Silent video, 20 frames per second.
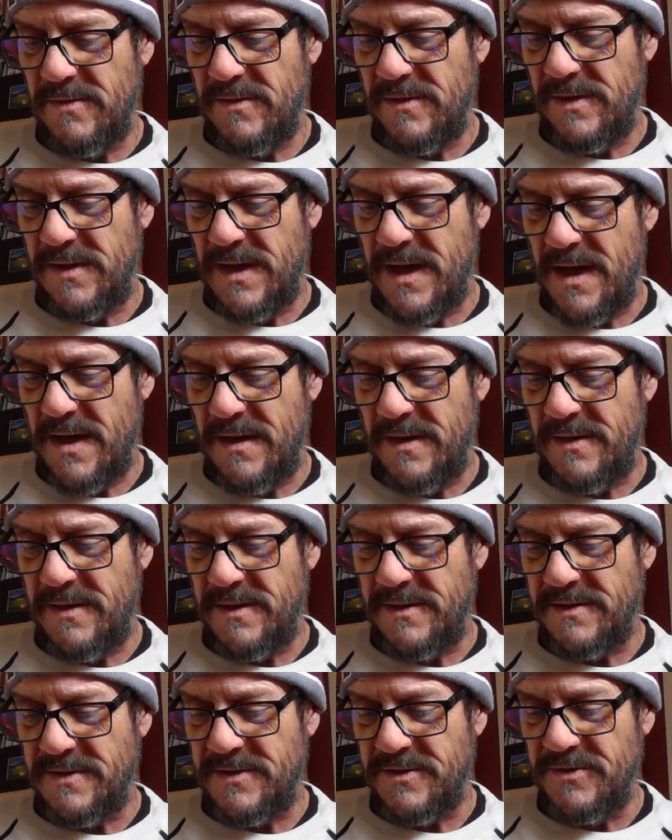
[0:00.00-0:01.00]
yeah,
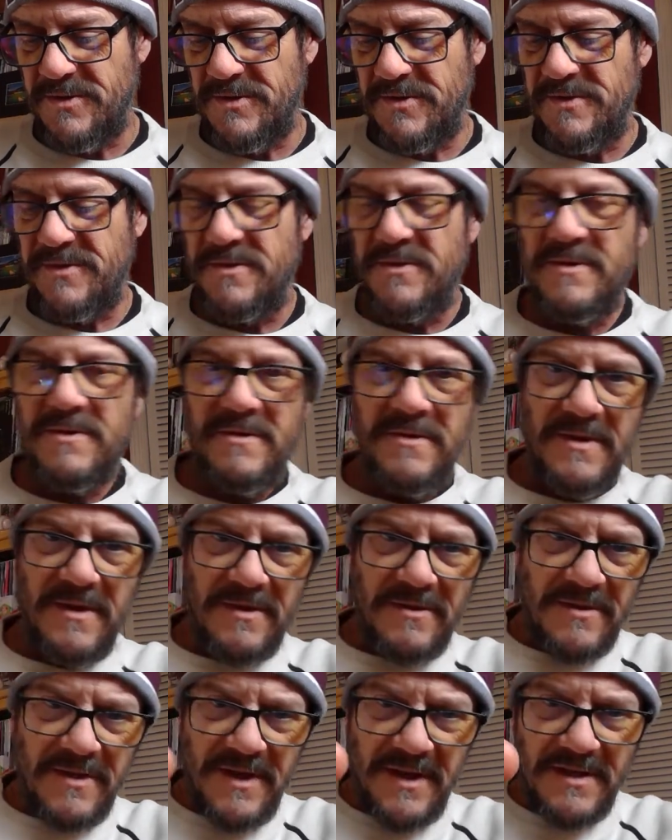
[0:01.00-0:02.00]
this is cool.
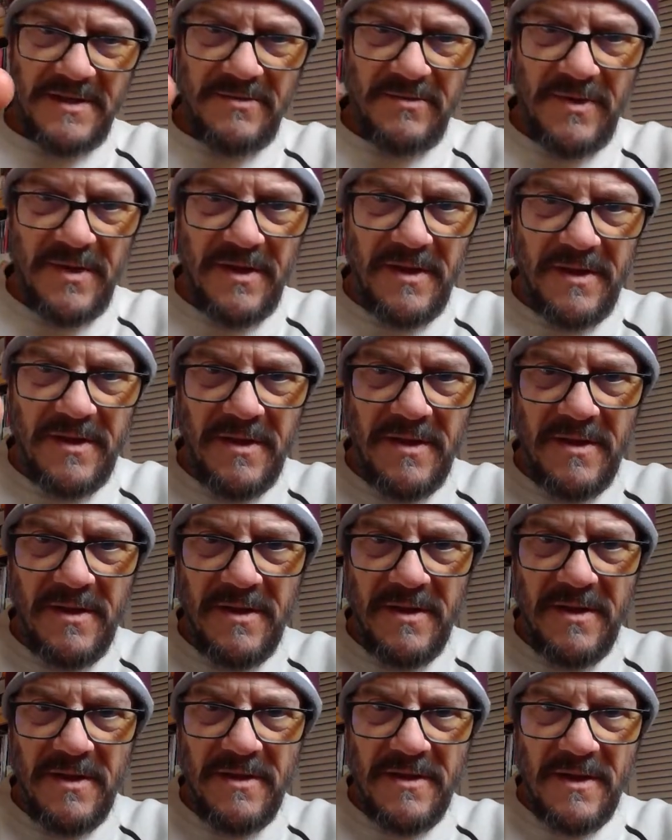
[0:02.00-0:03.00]
There he is with
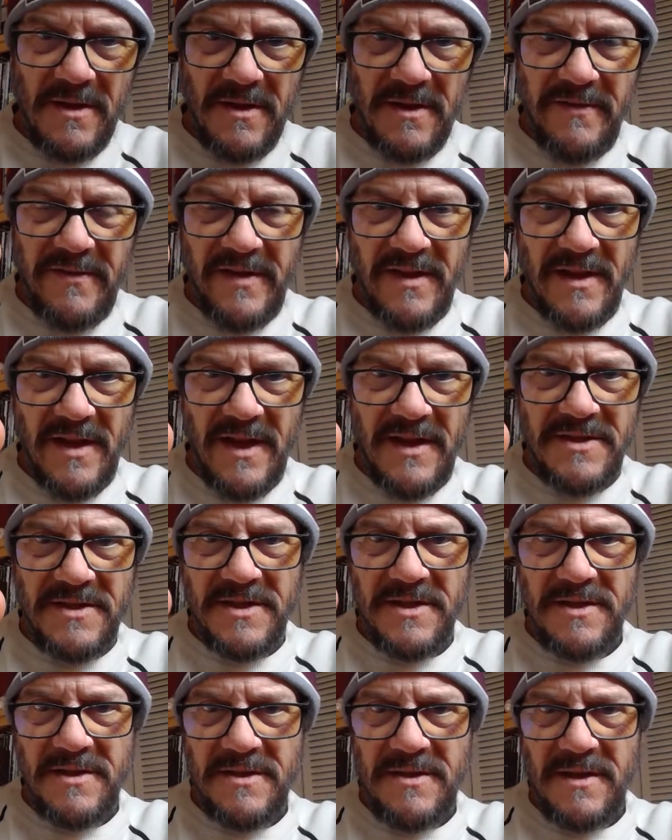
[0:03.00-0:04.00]
the living
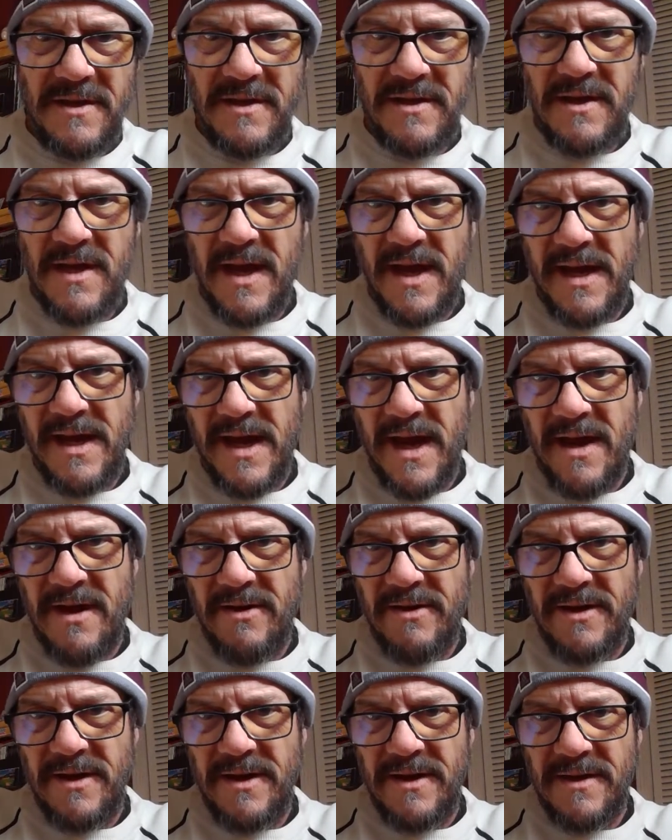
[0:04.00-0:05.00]
legend, Hank
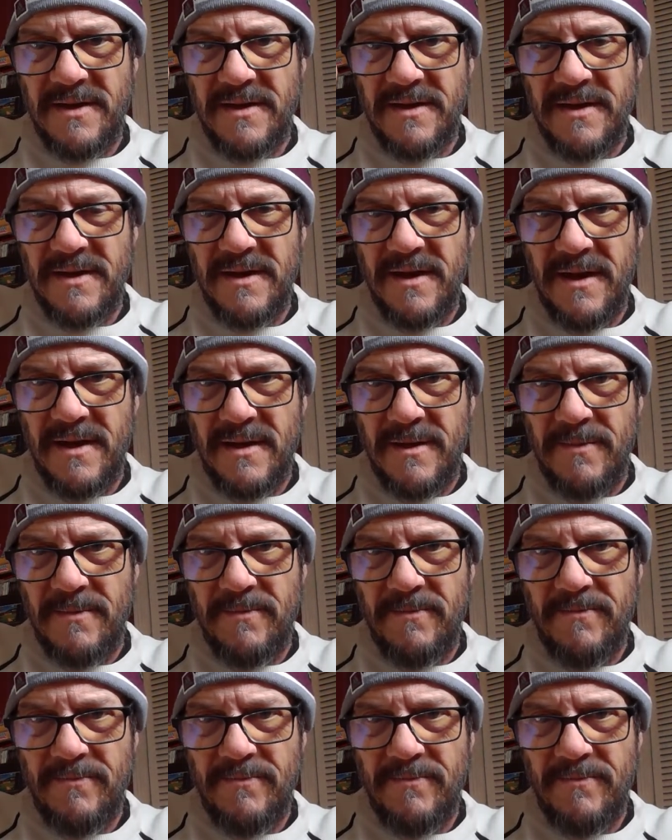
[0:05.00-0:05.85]
Aaron, one